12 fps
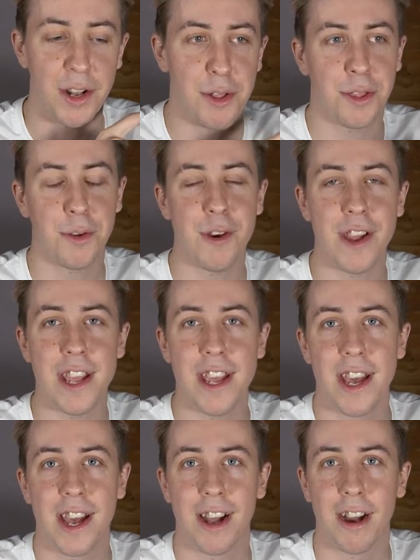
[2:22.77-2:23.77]
And
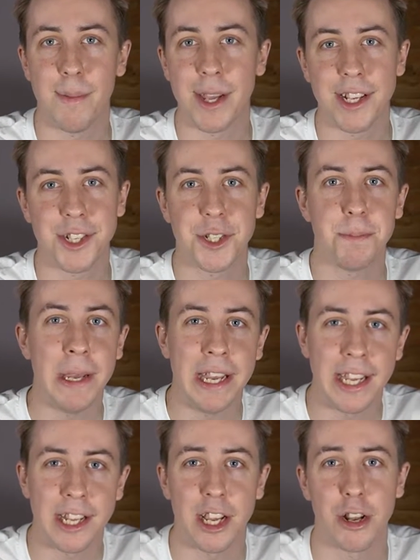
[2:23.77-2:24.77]
3, I mean, just
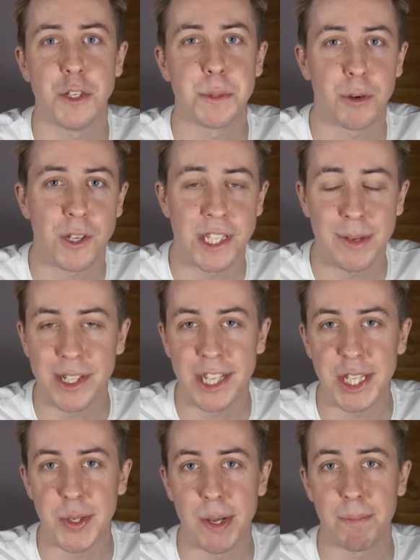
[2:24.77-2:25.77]
being in close
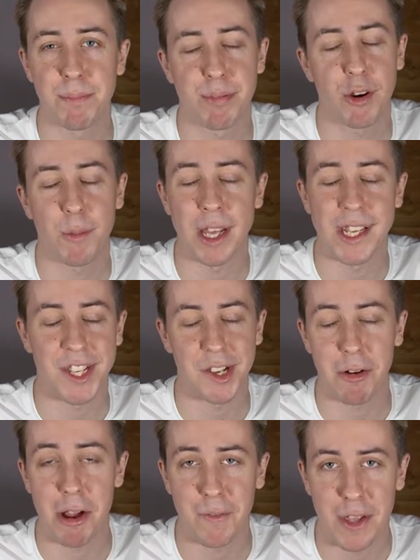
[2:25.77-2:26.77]
proximity to him probably isn't
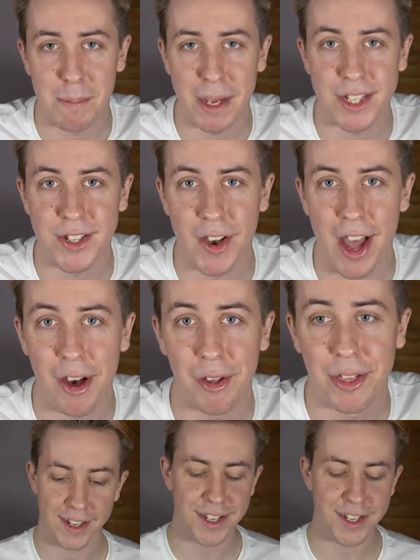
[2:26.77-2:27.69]
great for your mental health.